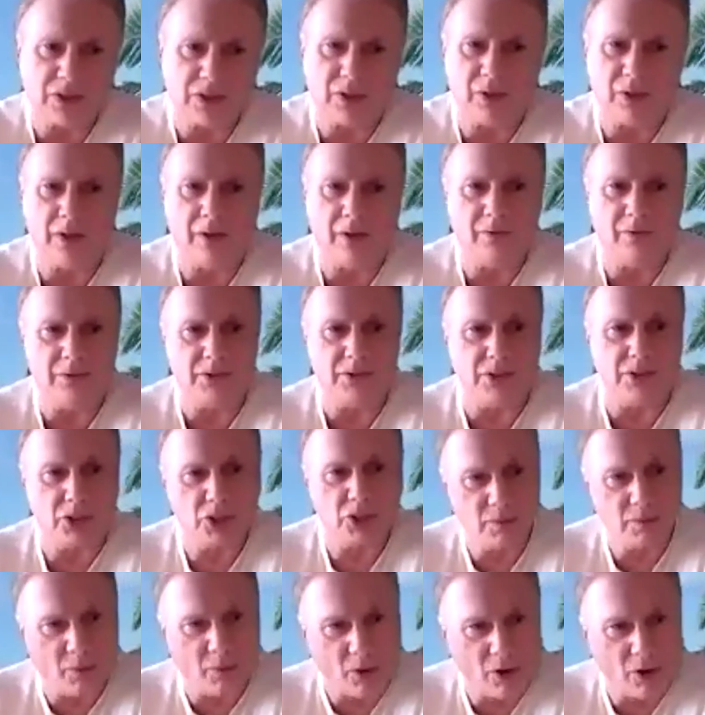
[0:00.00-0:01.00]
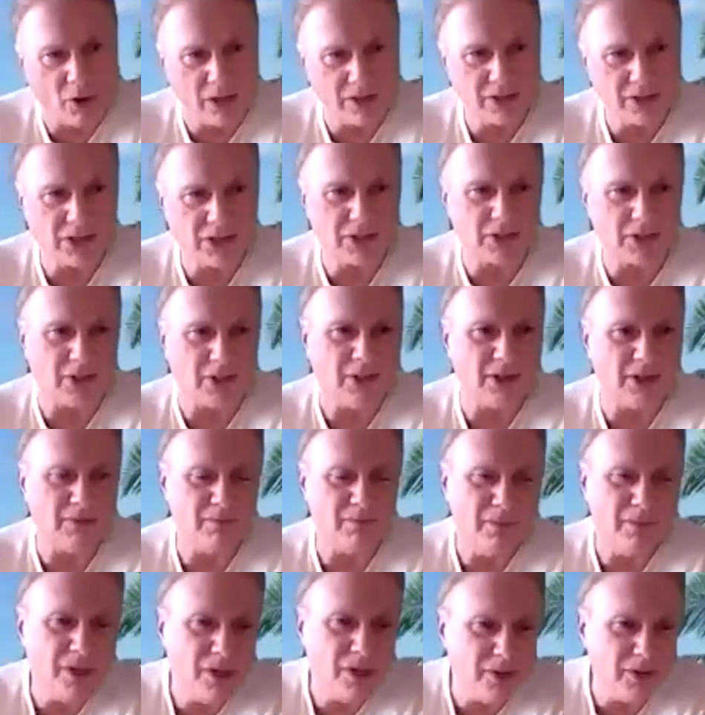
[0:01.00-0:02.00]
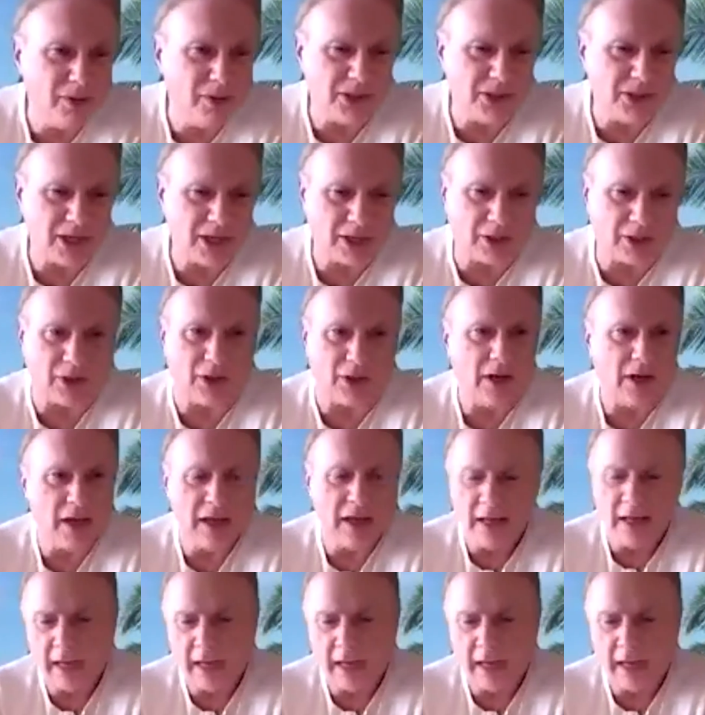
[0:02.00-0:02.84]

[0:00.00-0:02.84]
or it was in sports or music or